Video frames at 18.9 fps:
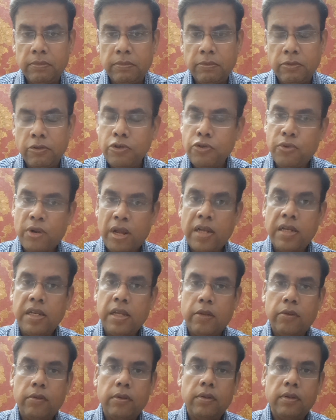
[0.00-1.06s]
don't you write
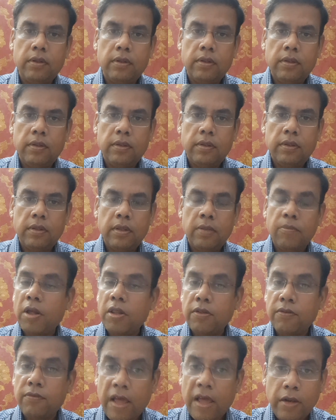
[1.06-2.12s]
down
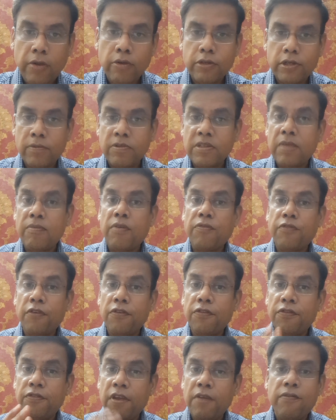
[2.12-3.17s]
about the values of some of your
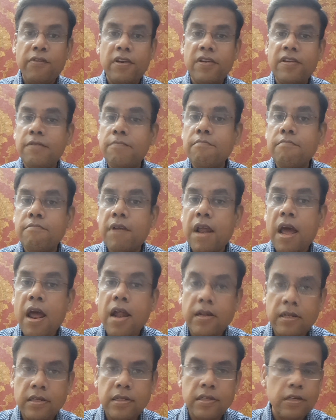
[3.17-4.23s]
favorite
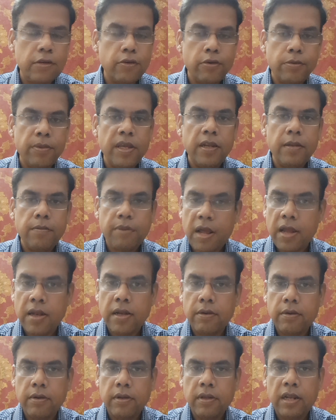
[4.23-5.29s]
brands? It could be any
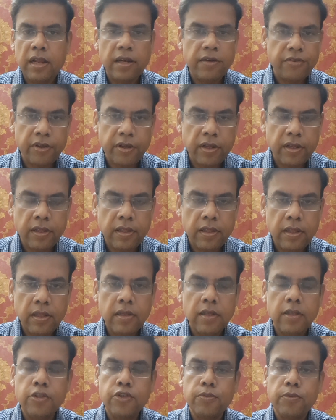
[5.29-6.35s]
brand: electric,
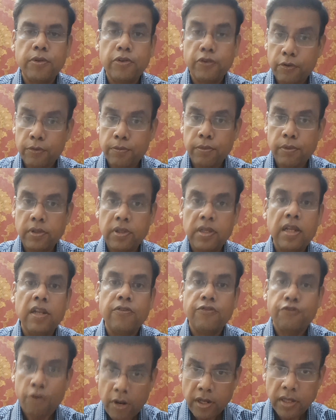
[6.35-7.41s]
consumer durable,
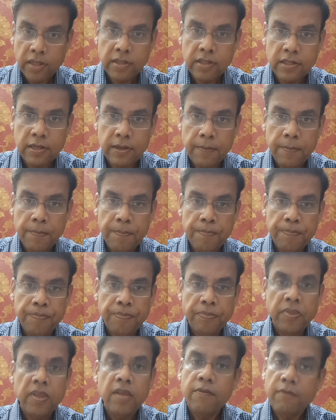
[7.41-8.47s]
electronics,
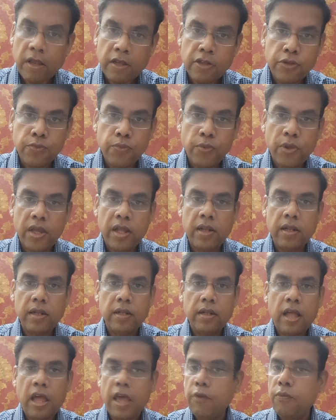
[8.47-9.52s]
fashion wear,
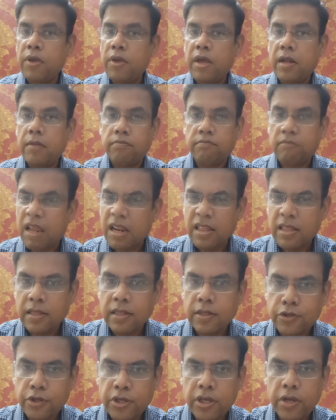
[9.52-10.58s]
eyewear, anything
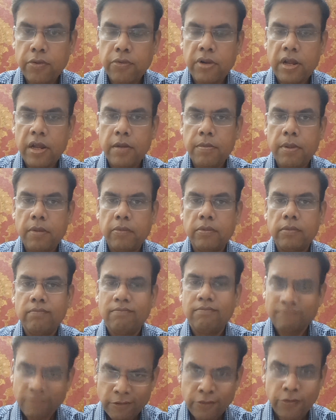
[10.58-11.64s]
that you care to write about.
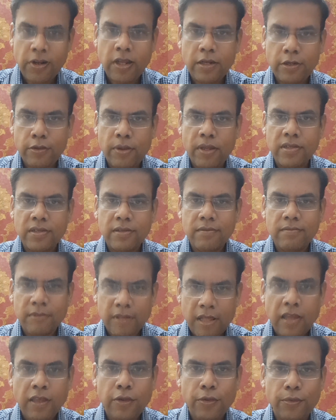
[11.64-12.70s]
Do write to us.
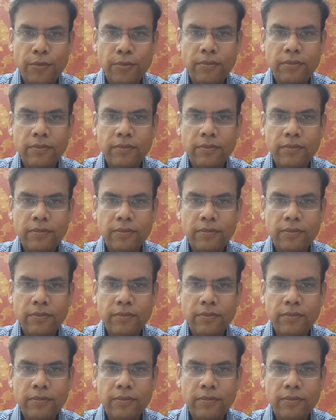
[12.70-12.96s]
Thank you.